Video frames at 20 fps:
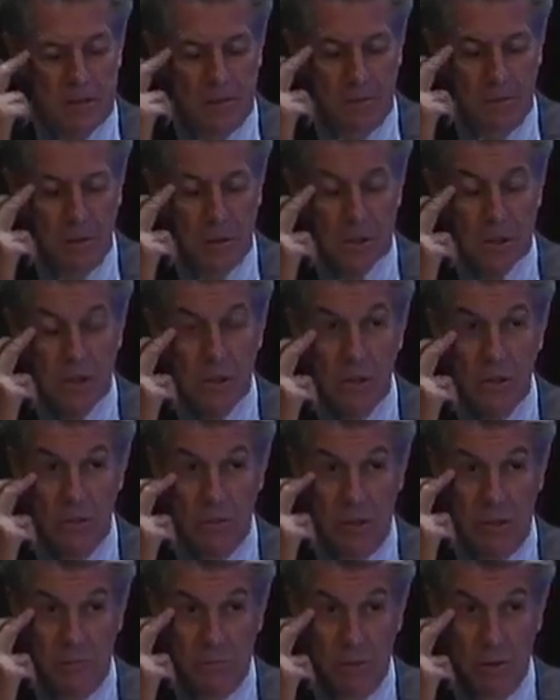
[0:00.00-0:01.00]
person who
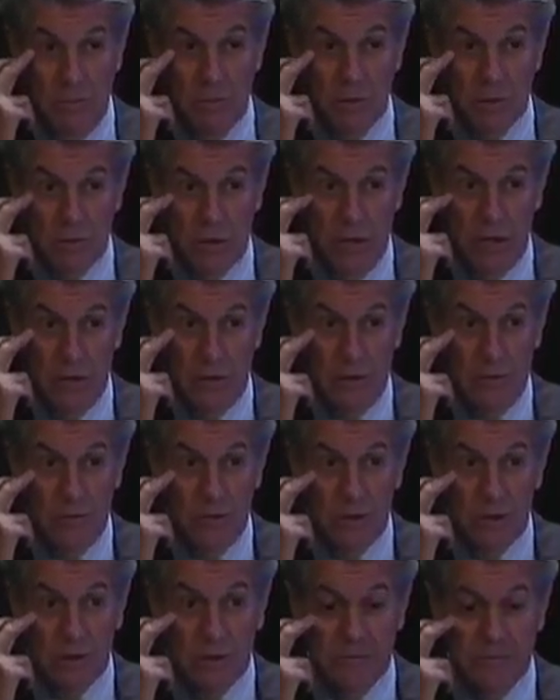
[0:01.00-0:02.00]
had perpetrated the
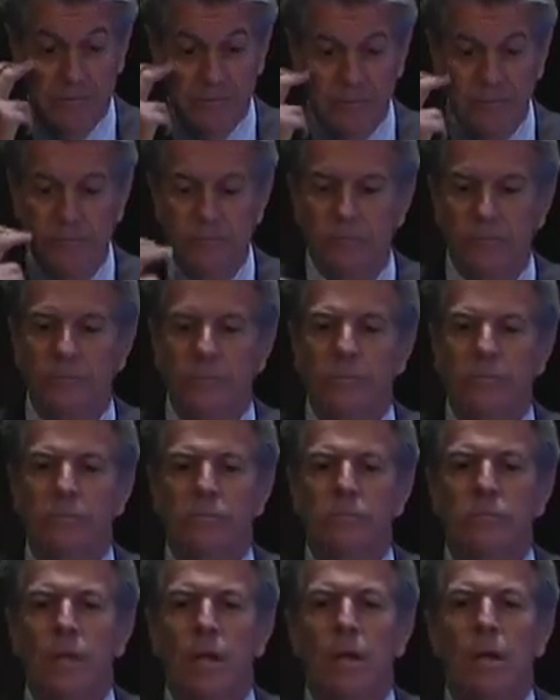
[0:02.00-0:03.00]
murder.
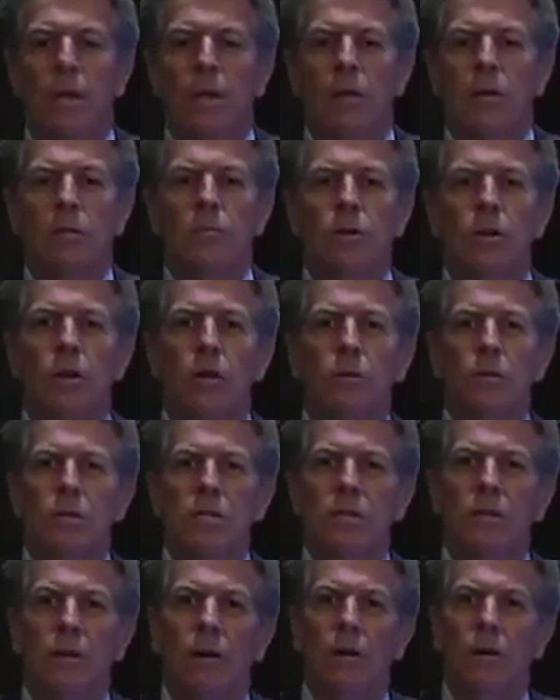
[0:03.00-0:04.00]
The murder
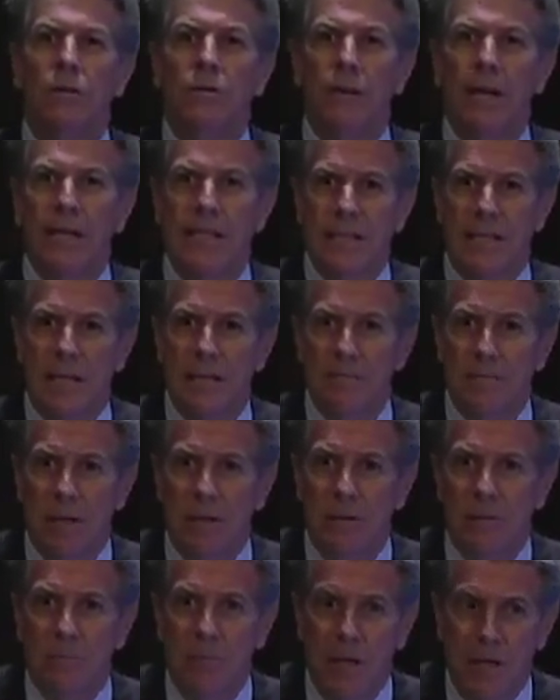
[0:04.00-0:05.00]
was of a
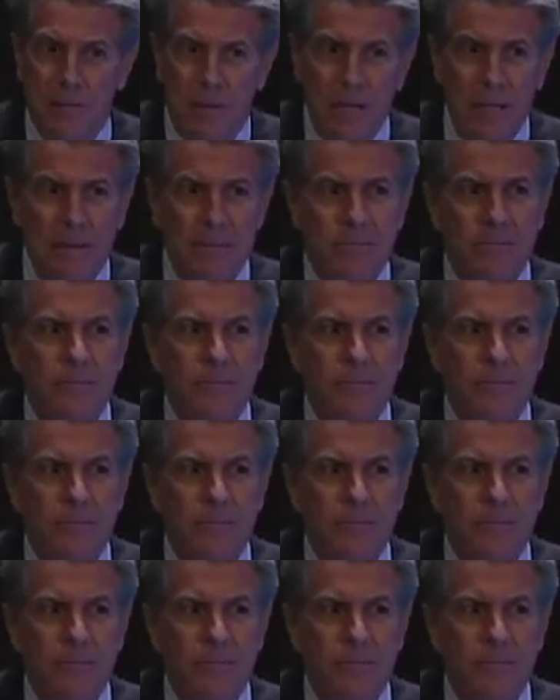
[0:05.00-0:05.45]
10-month baby.